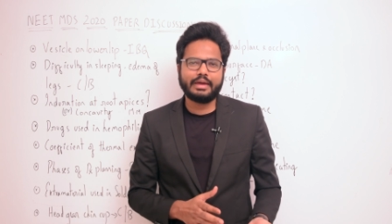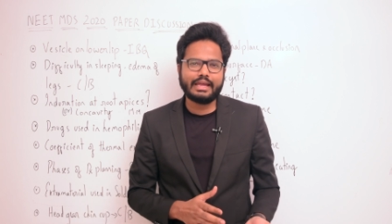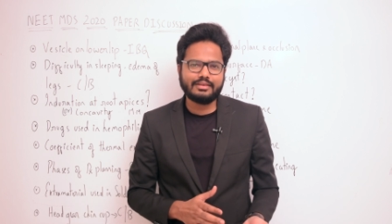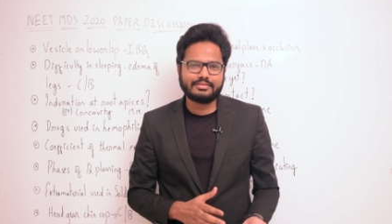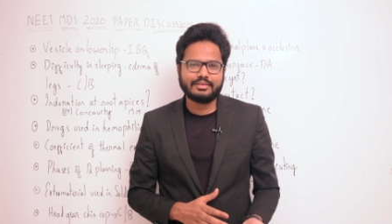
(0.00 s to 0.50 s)

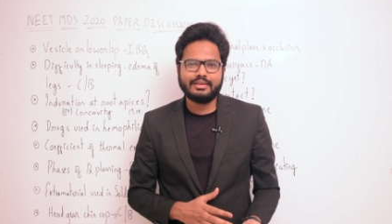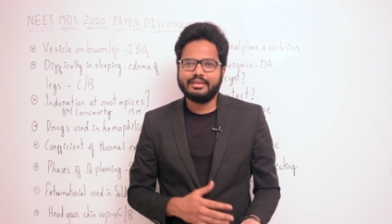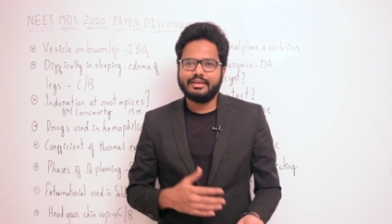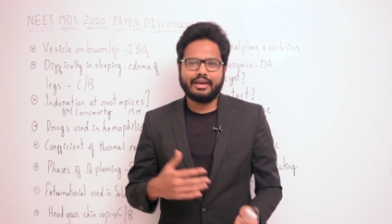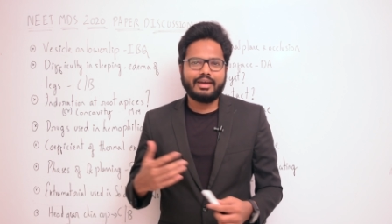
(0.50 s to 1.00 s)
mails
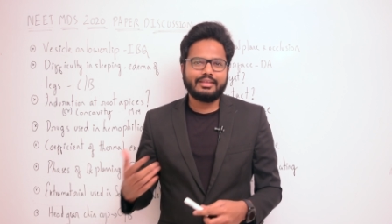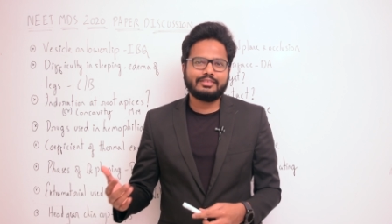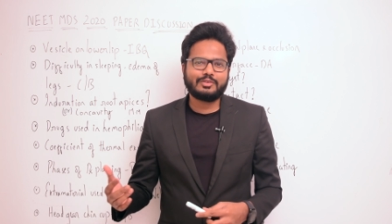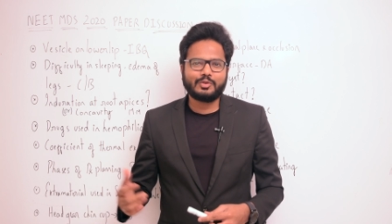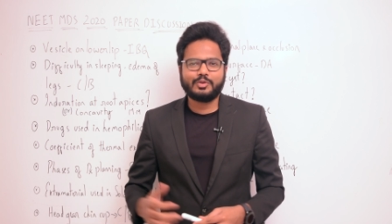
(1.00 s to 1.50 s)

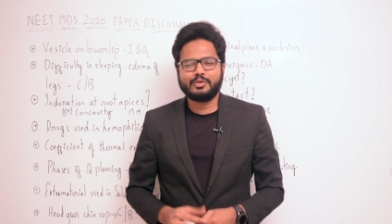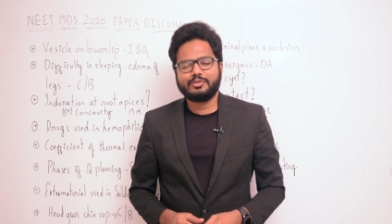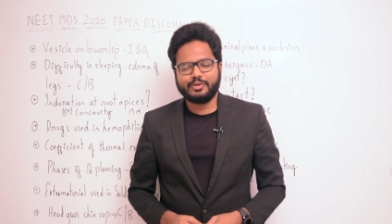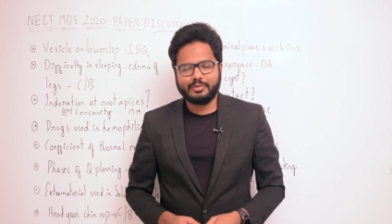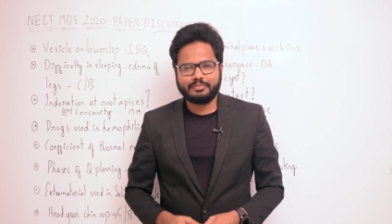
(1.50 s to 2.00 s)
and through
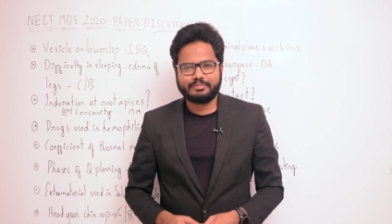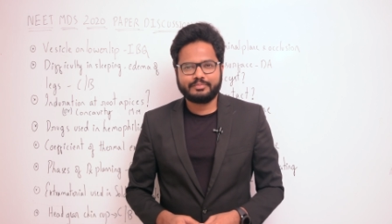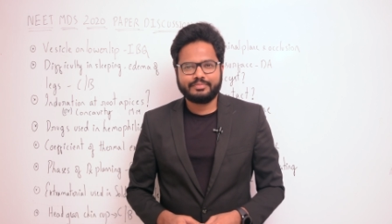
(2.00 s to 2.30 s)
YouTube.